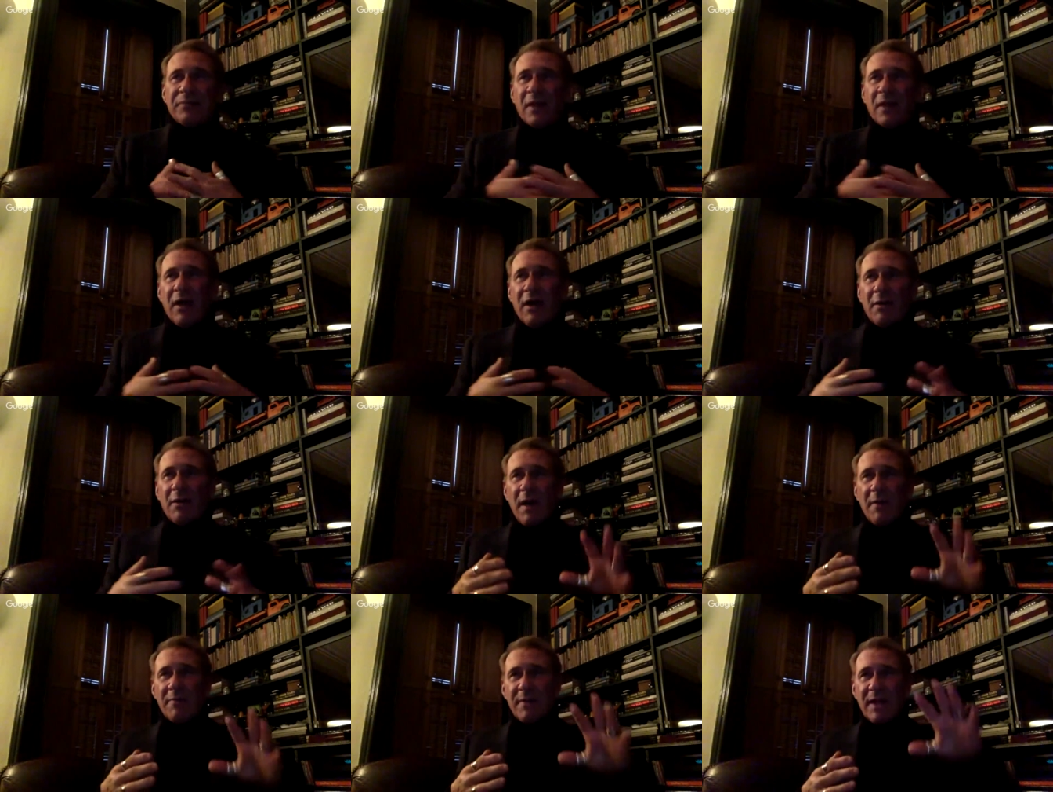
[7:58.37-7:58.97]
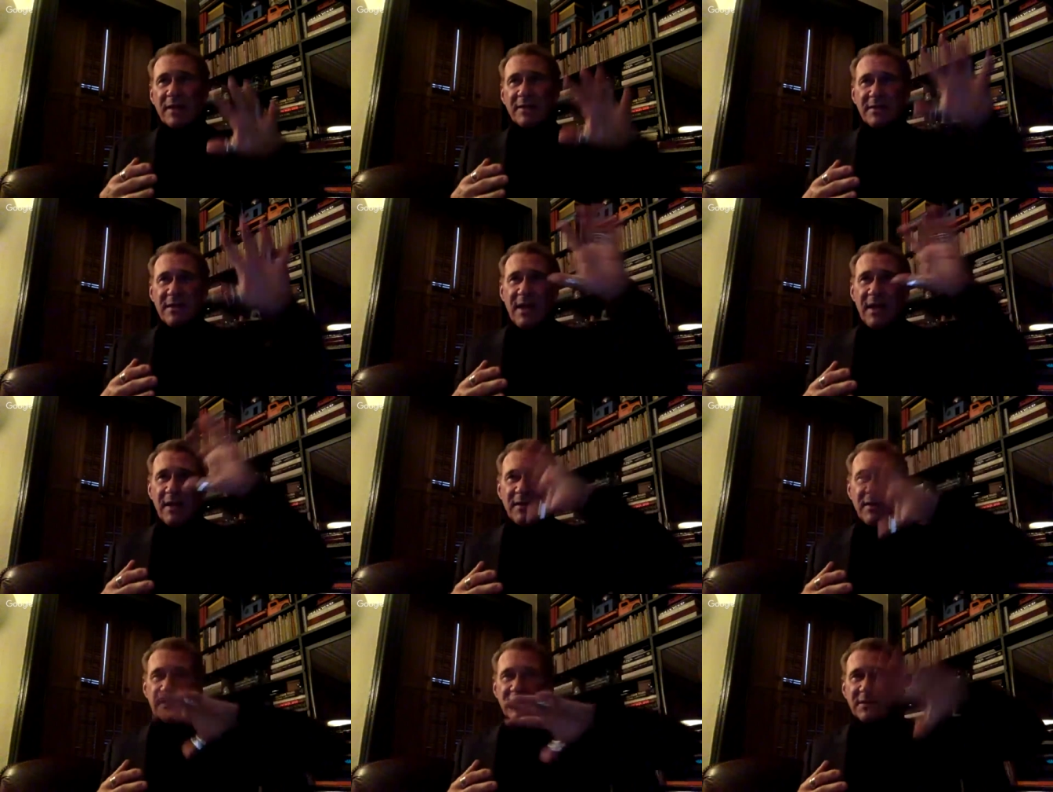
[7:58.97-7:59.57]
Um, I'm not
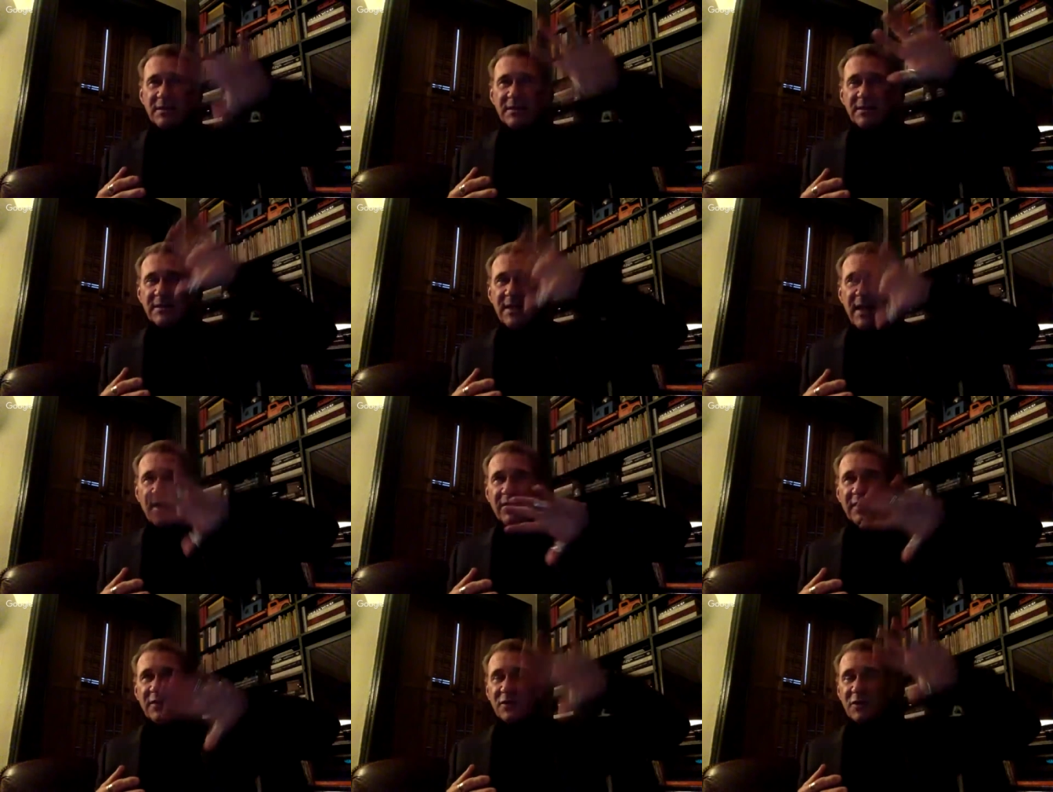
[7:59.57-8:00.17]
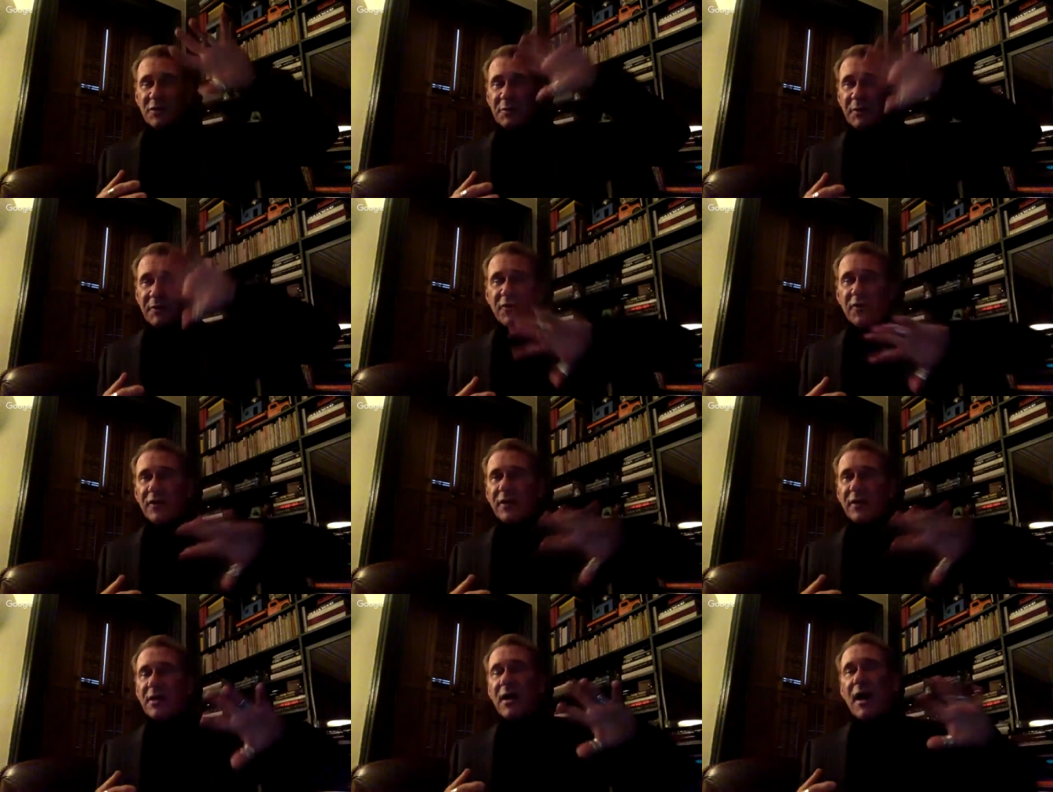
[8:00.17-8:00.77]
saying this is exactly this is
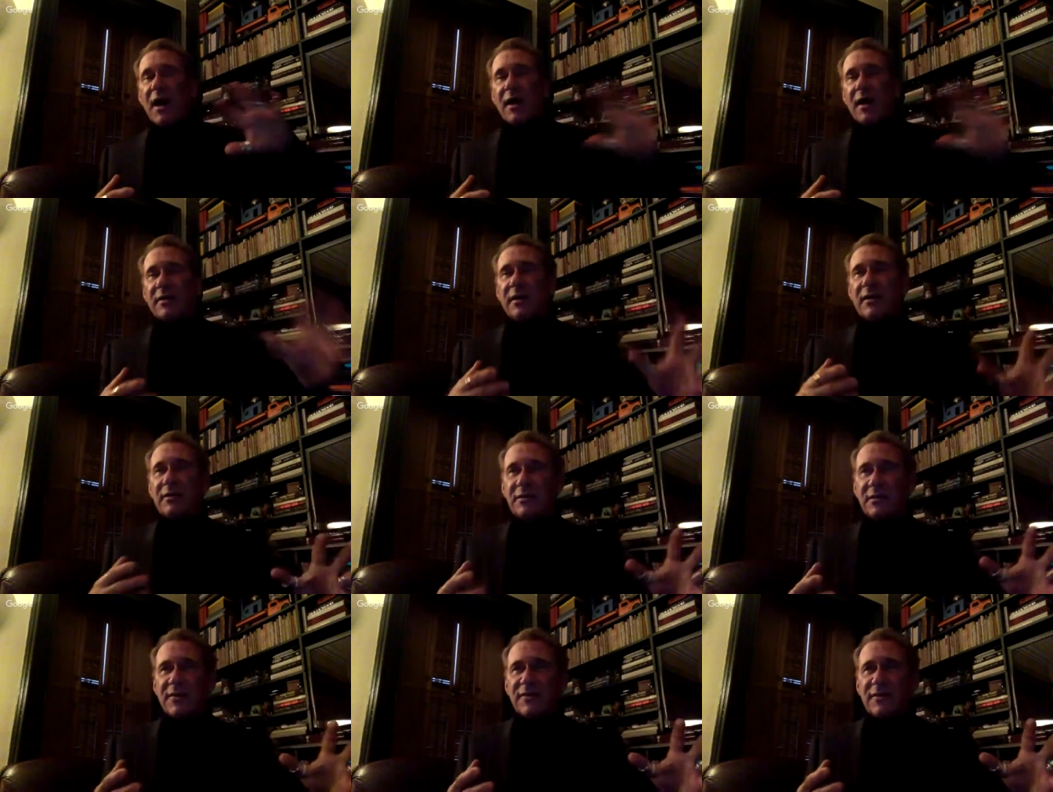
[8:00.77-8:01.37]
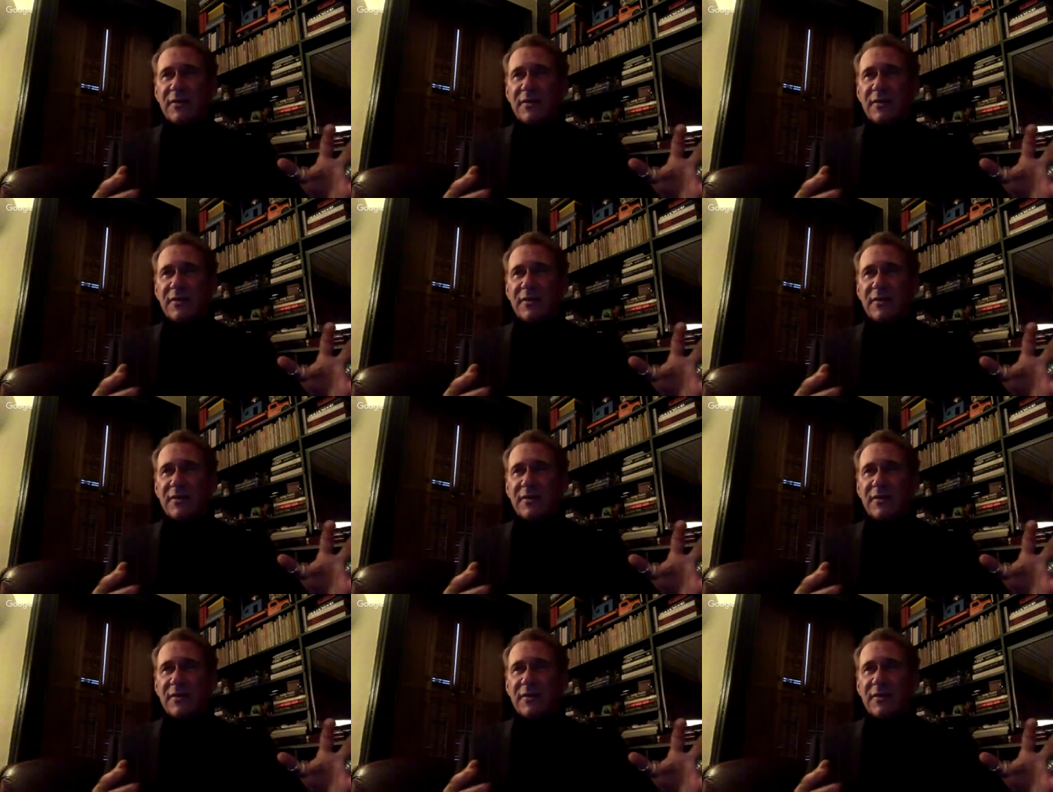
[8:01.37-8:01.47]
before the cocktail and stuff